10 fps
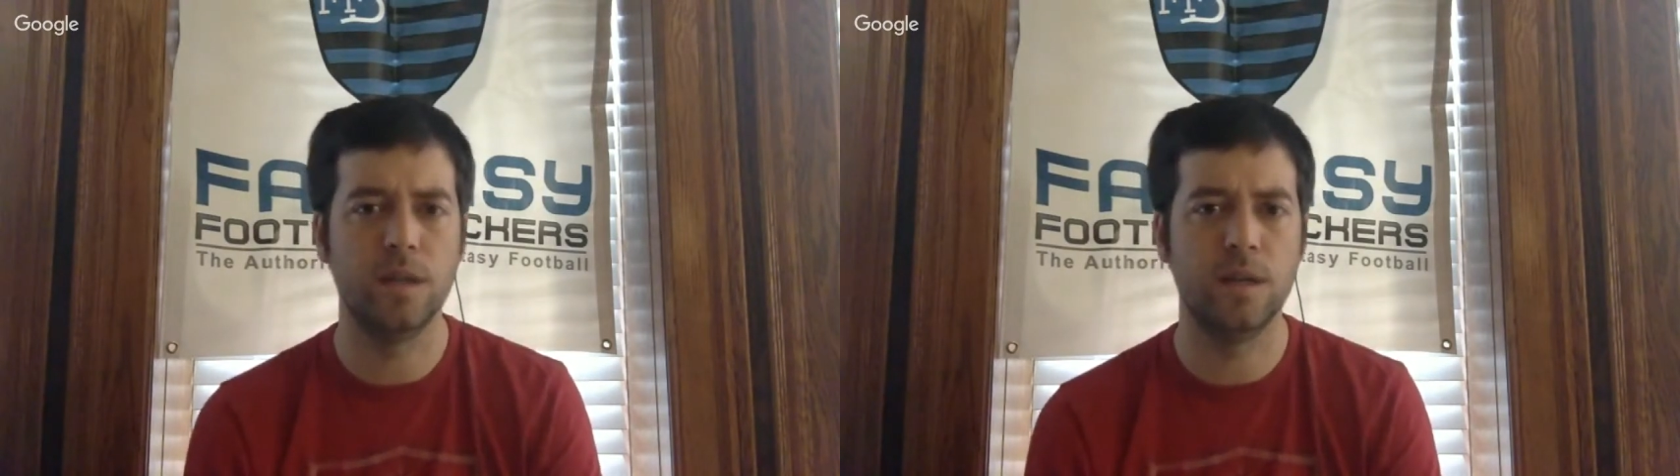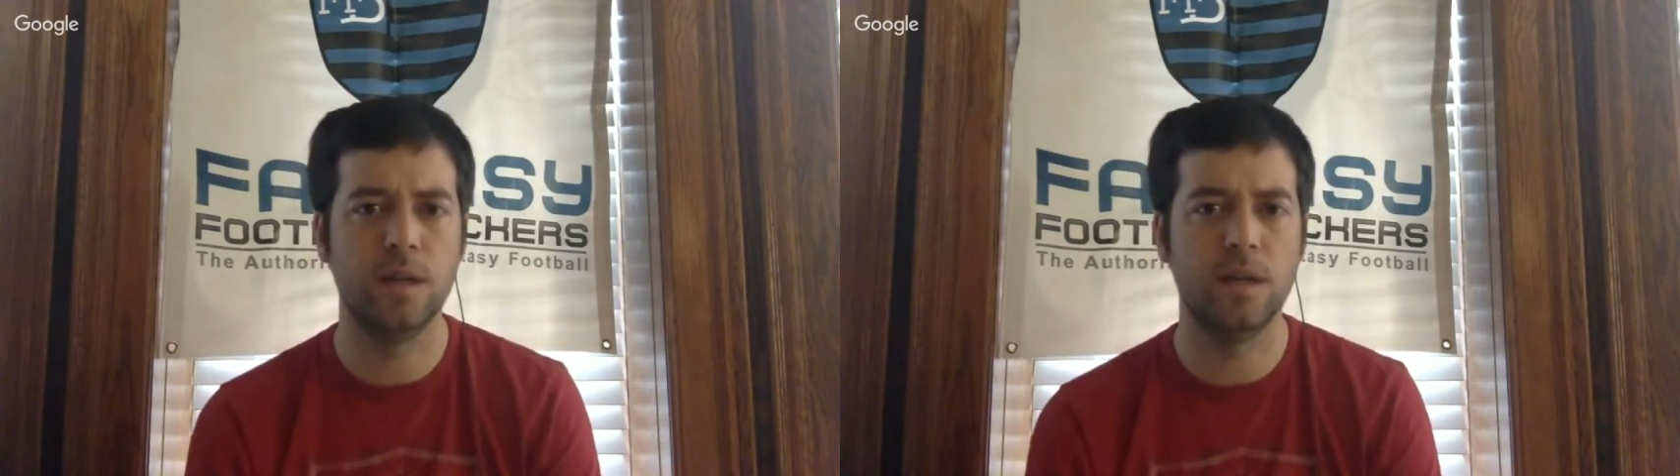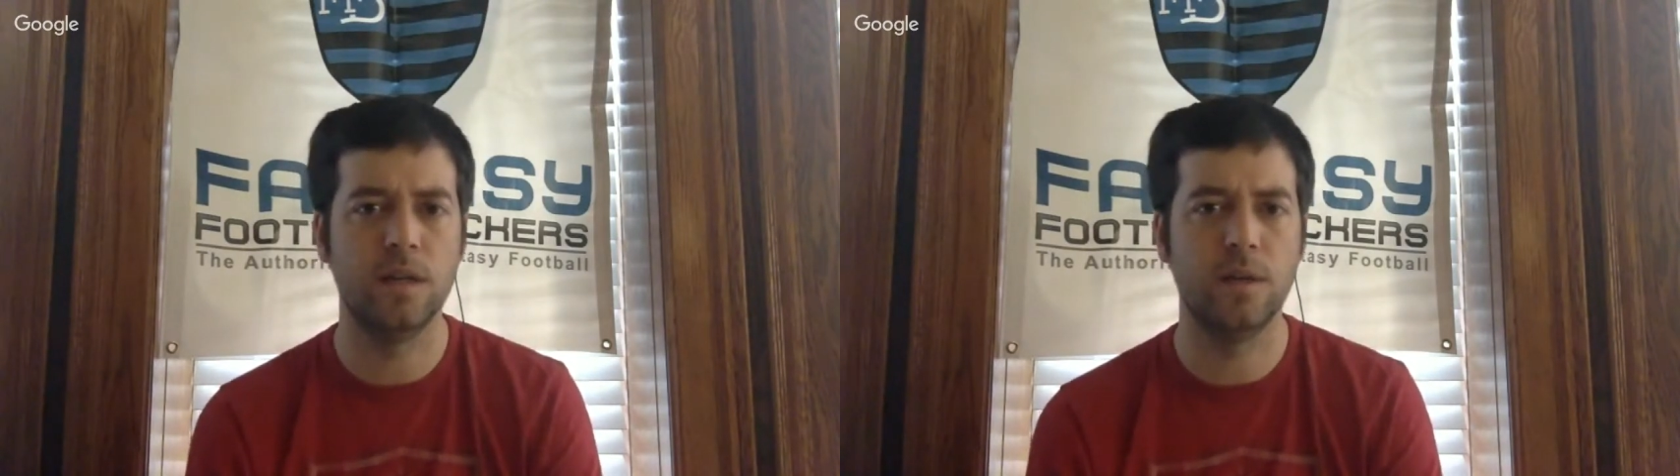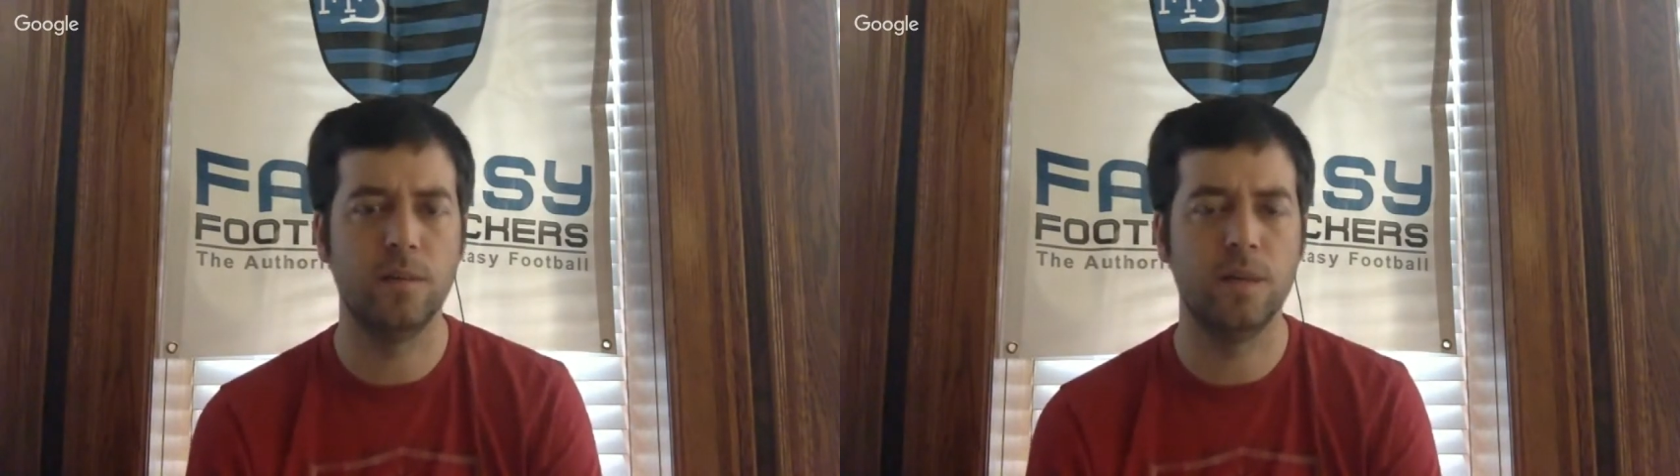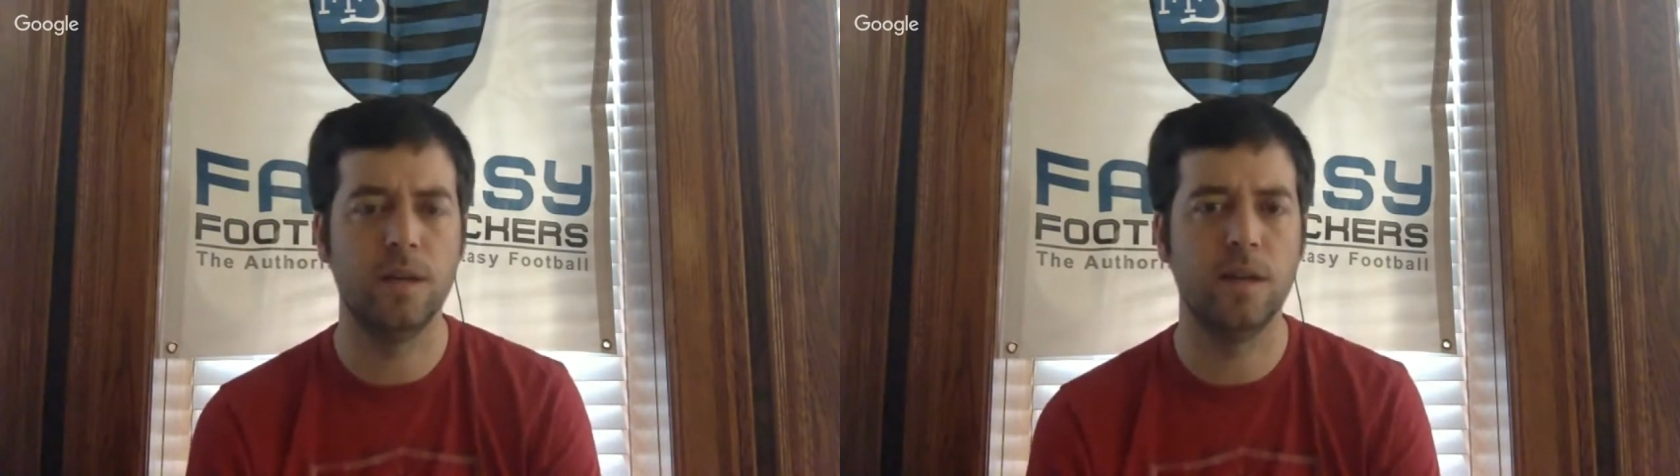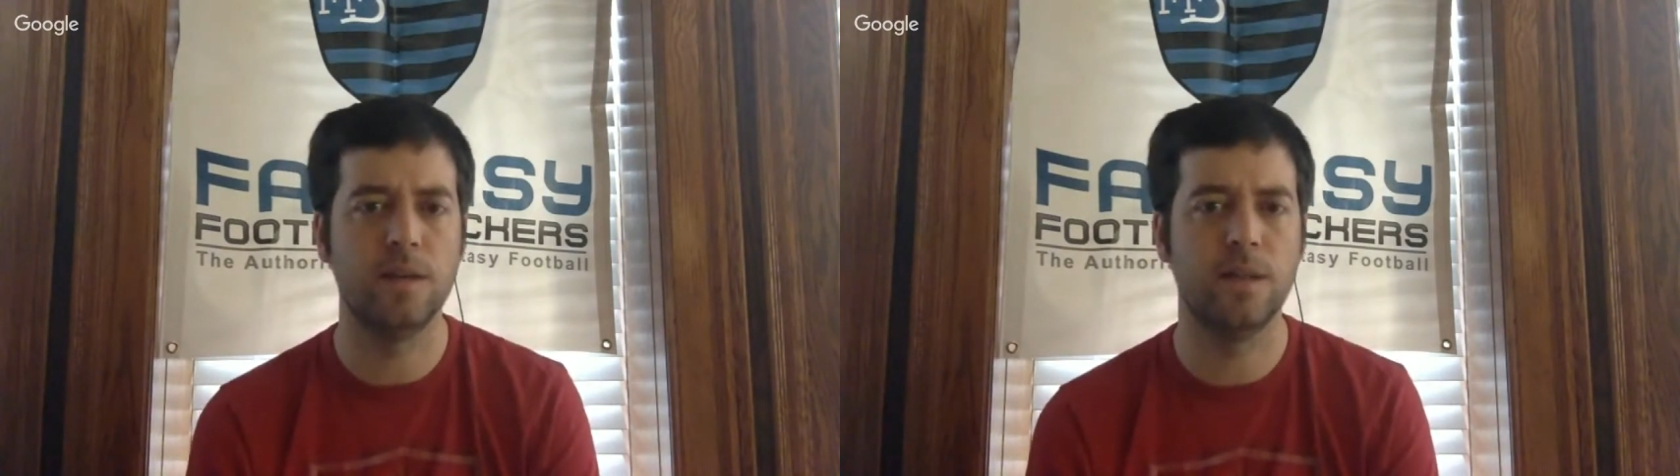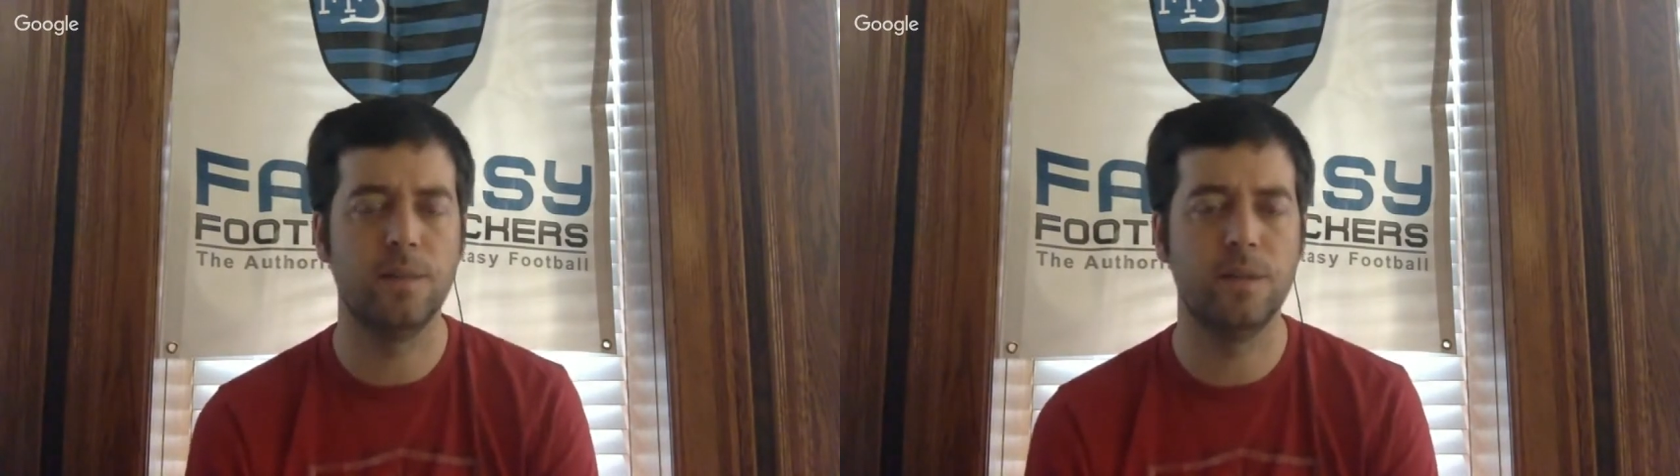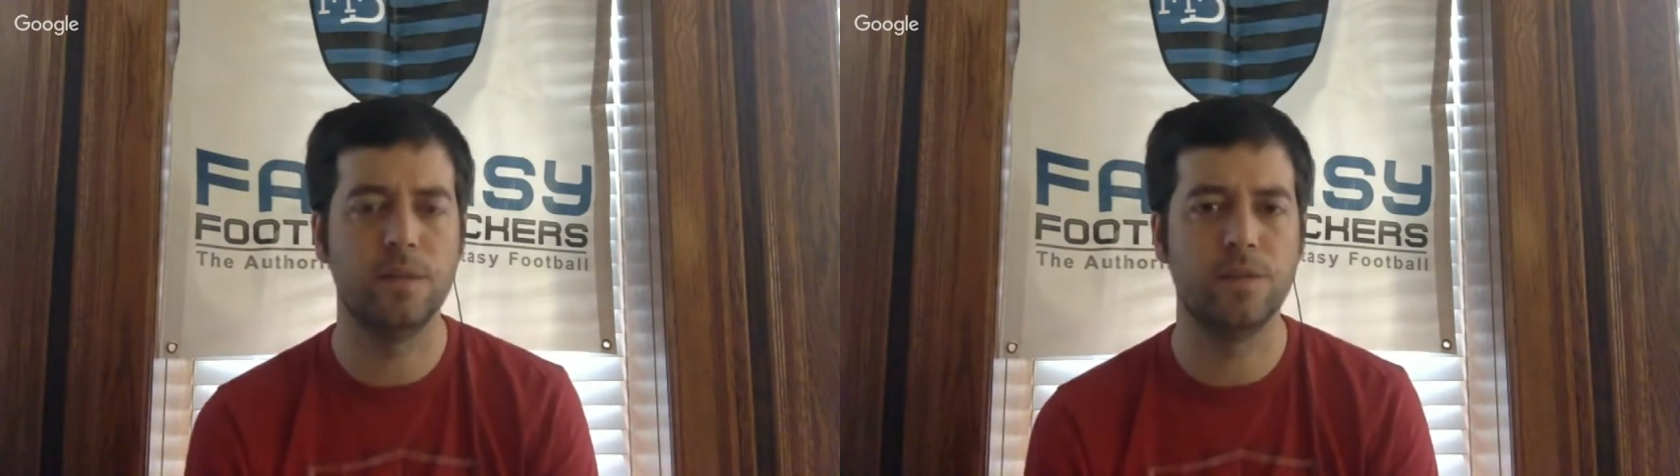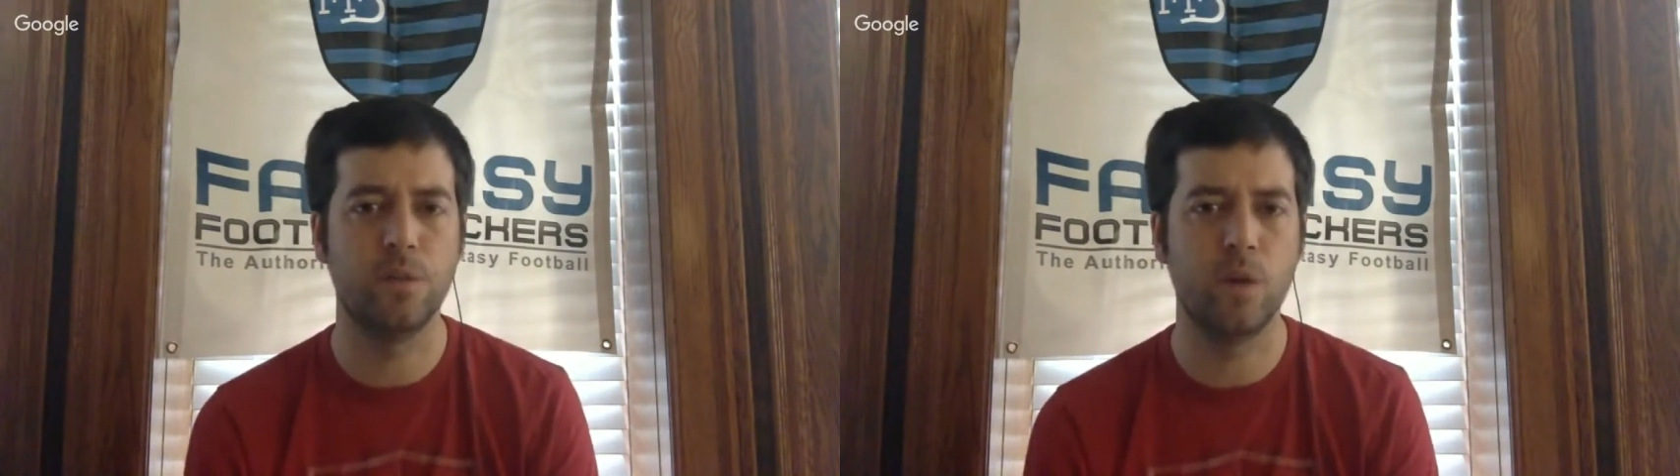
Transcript: being on set pieces for